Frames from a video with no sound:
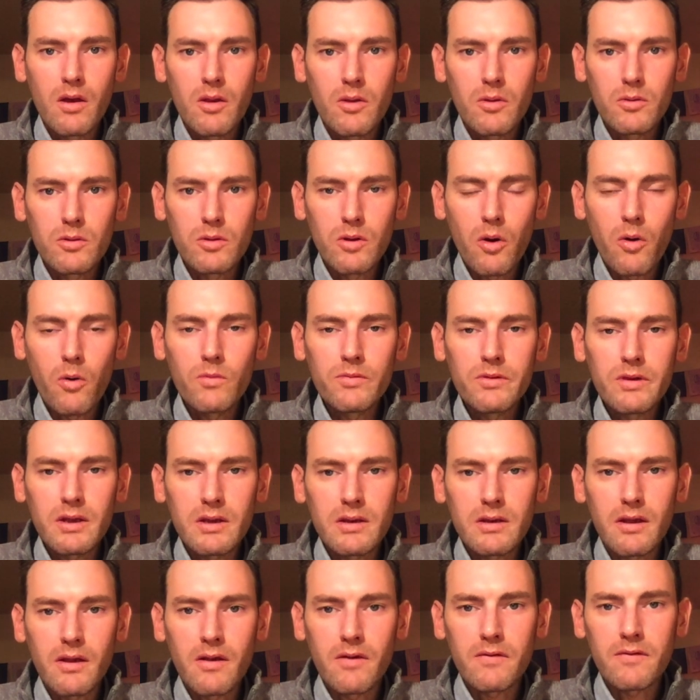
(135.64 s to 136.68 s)

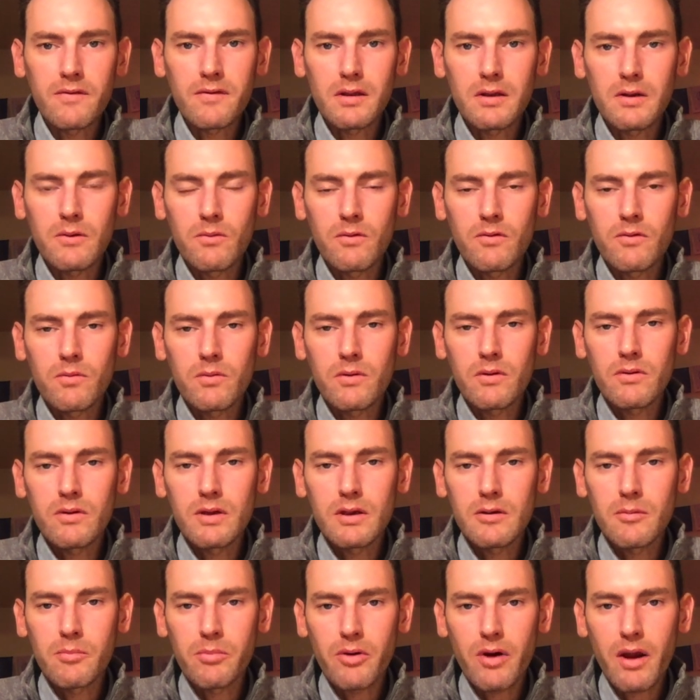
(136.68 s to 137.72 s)
loneliness, and it was really
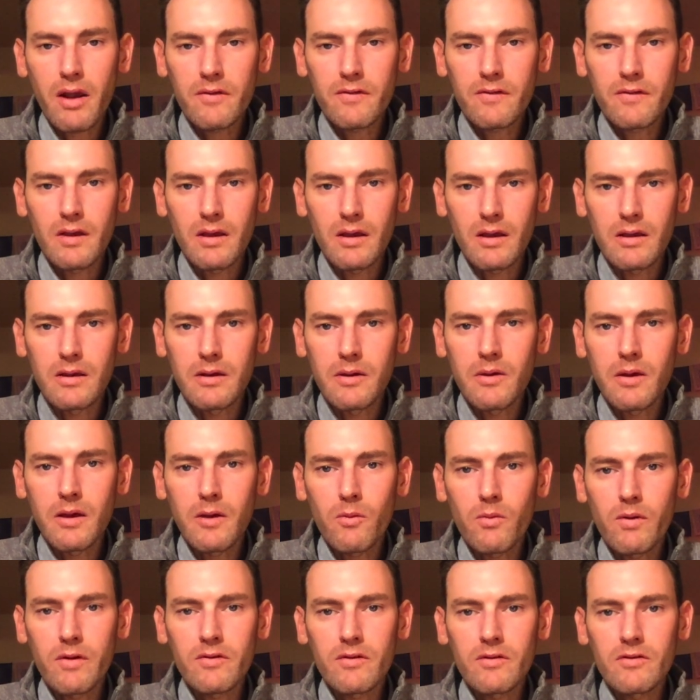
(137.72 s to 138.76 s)
depressing. And it
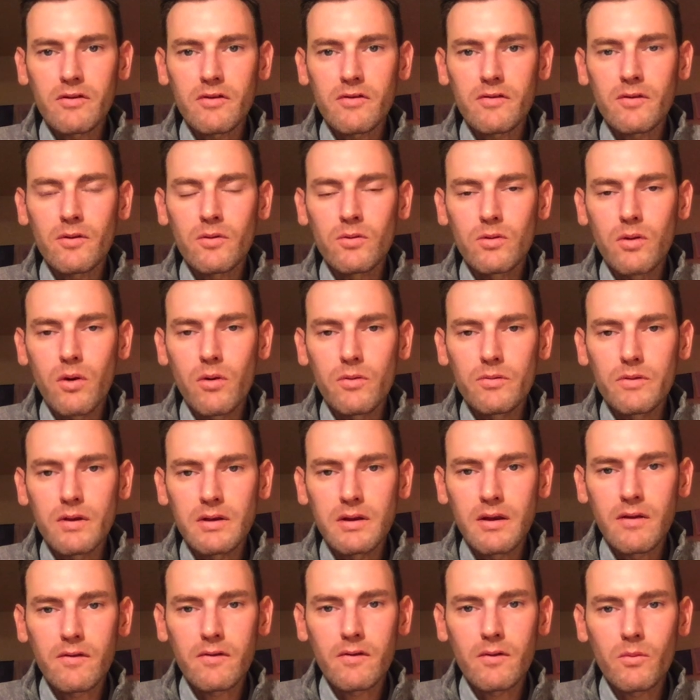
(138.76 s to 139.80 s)
wasn't just a
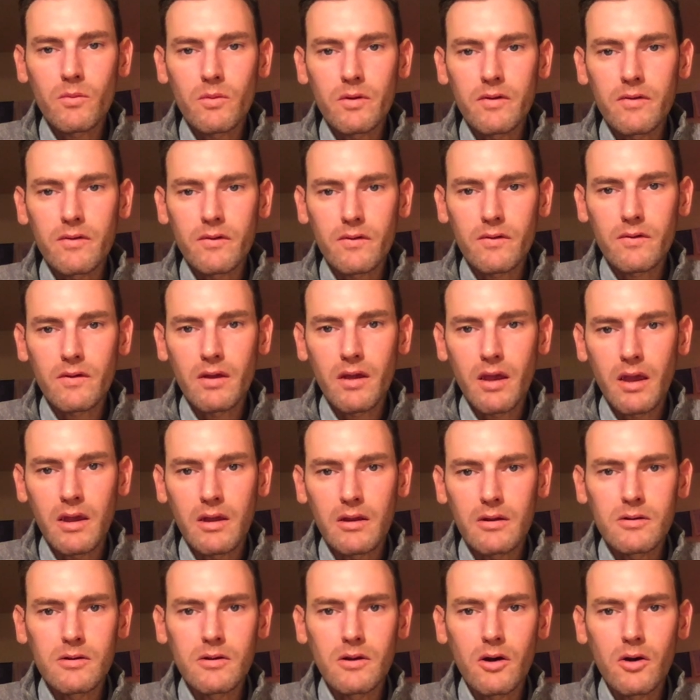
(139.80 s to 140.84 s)
loneliness, it was
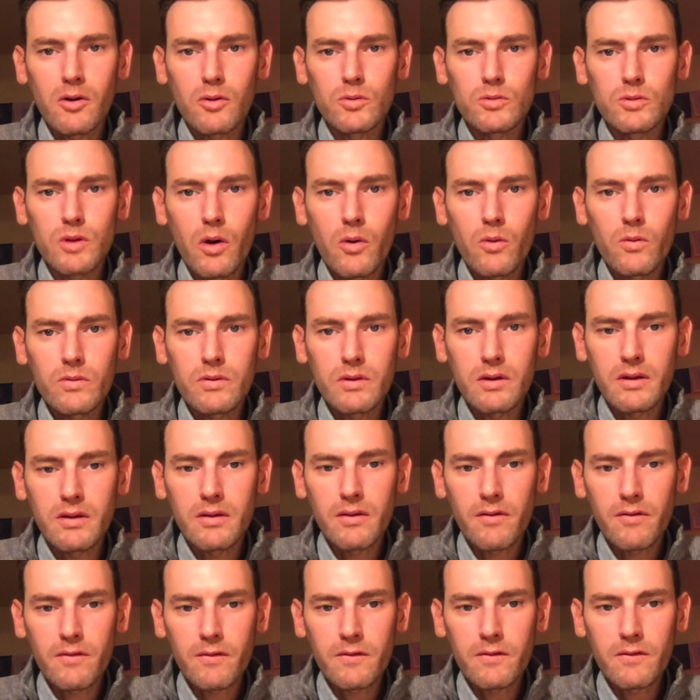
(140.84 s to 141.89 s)
an
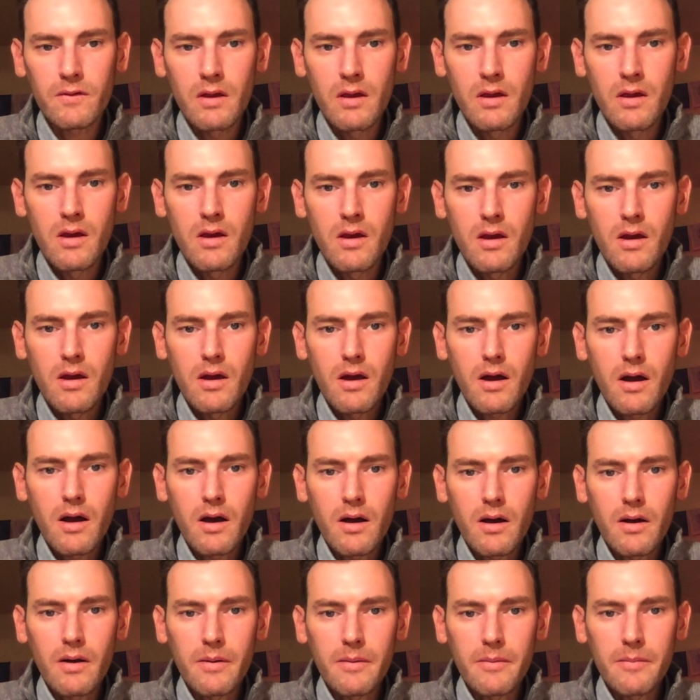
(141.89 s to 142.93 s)
aloneness.
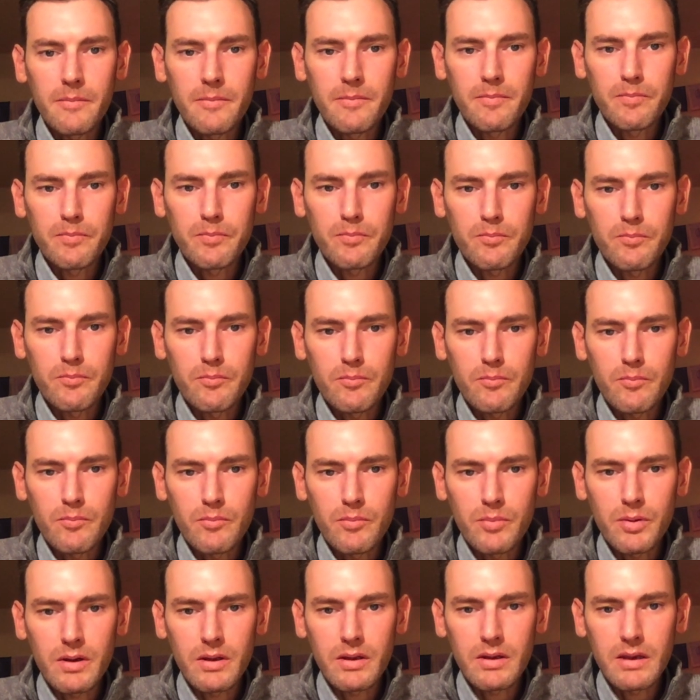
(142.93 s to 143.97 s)
Um,
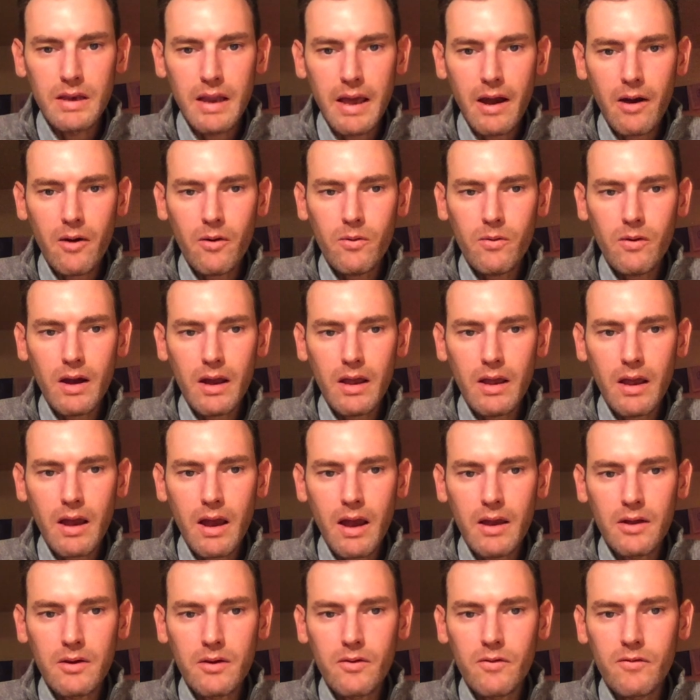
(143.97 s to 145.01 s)
but now
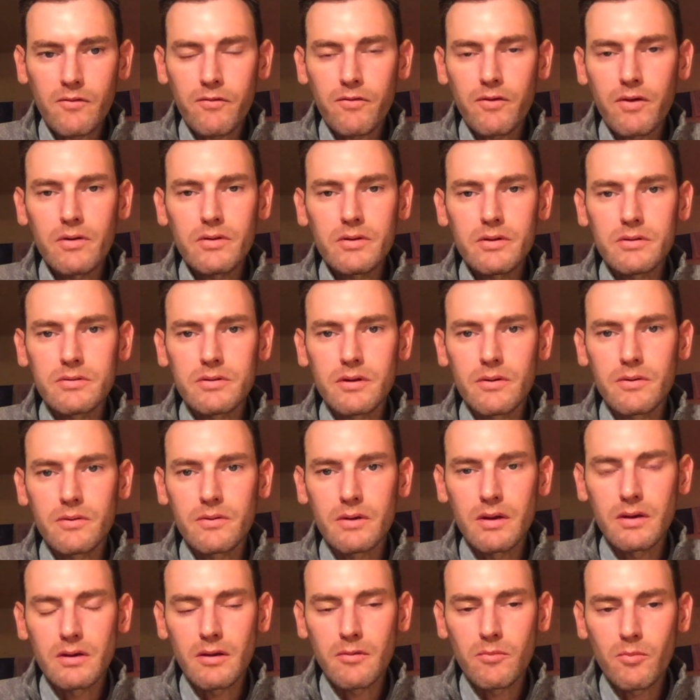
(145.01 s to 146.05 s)
I don't feel
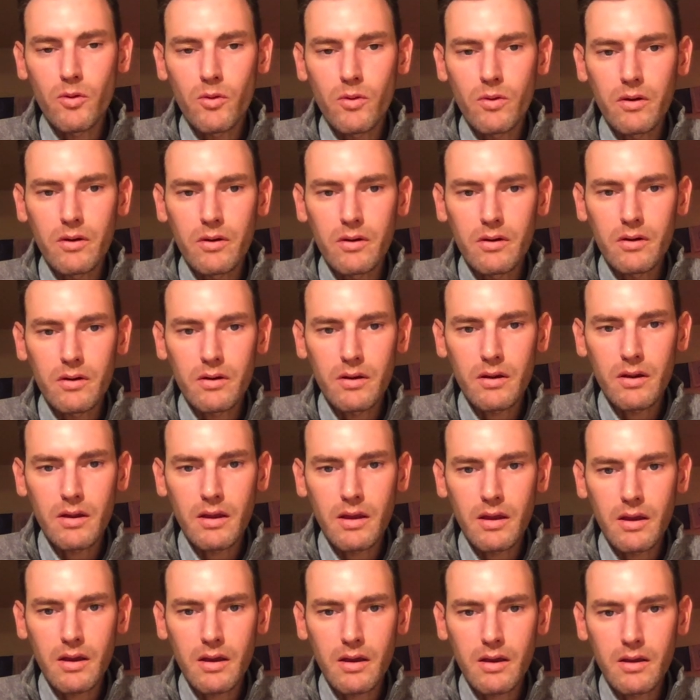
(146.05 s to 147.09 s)
alone anymore,
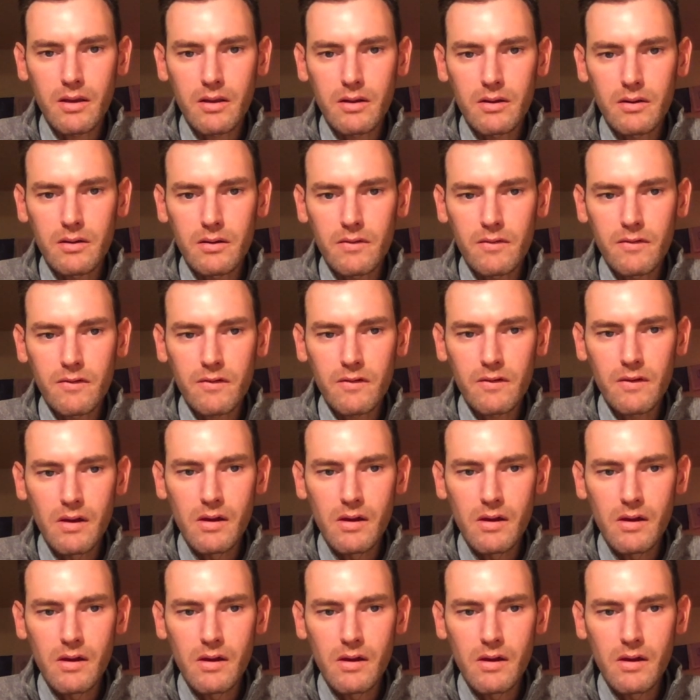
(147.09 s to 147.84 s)
and